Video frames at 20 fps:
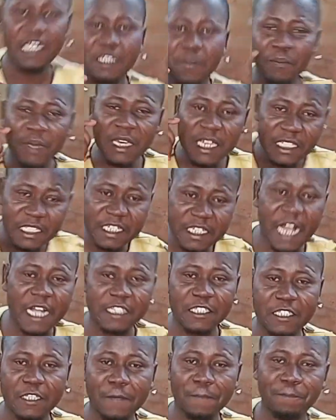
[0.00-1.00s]
it means
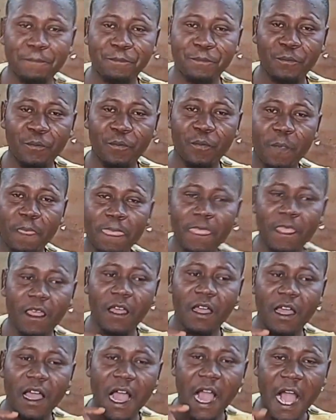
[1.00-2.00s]
that
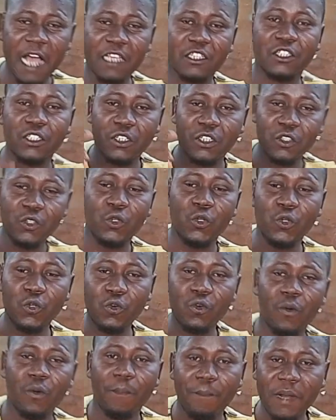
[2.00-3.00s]
as
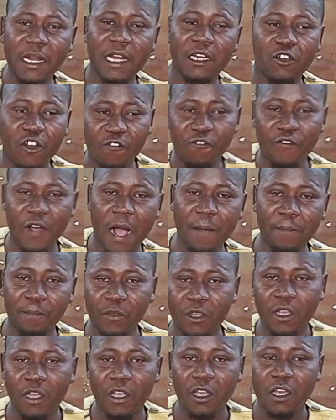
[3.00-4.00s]
you manage your farm,
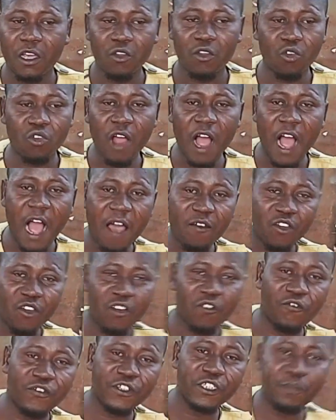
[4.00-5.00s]
you will not have
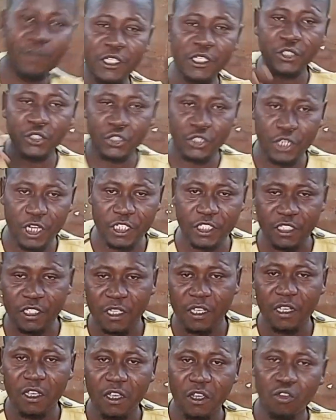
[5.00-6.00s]
your fish being
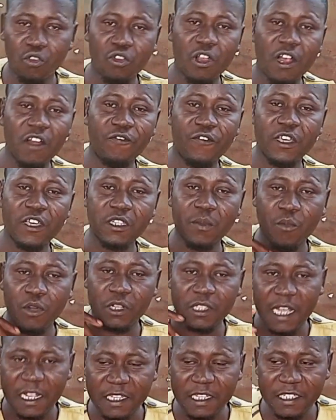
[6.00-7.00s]
stressed, you will not face
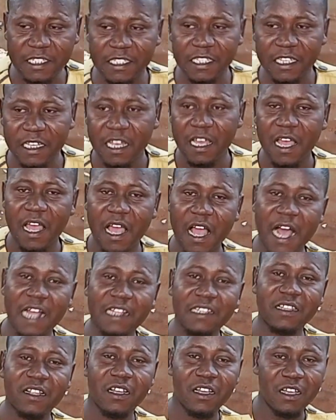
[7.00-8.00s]
mortality,
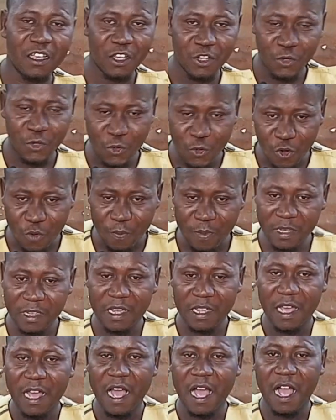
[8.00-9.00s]
and you will be
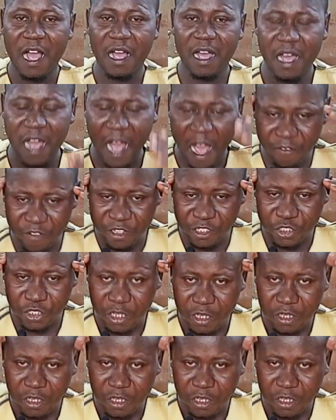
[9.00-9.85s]
having